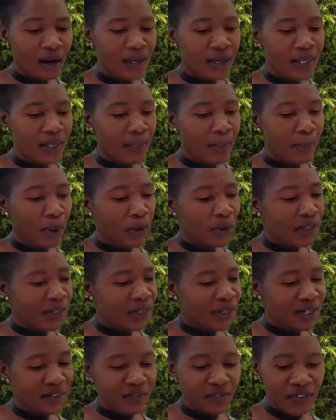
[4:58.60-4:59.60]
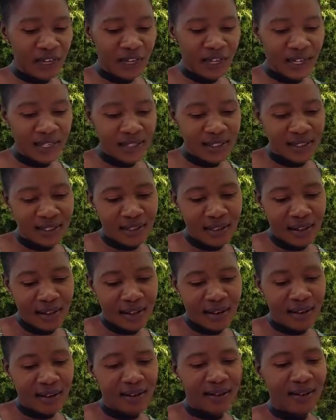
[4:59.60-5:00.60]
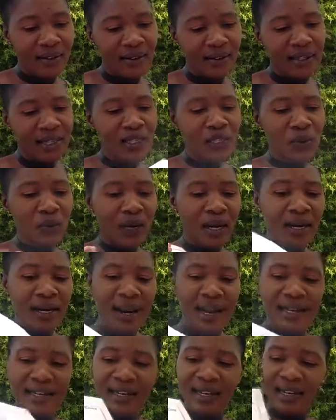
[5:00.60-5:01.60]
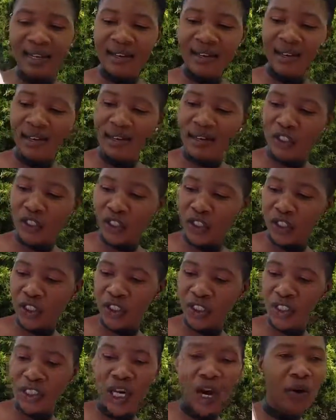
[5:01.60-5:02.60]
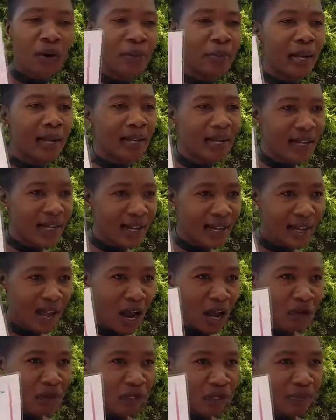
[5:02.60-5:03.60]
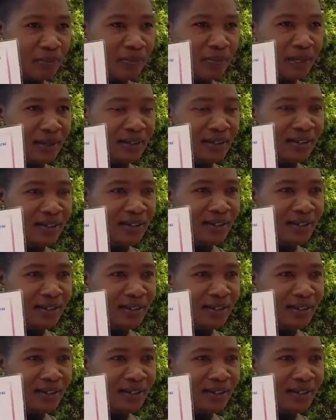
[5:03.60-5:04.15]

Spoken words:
In both certificates, this one I did child minding and housekeeping.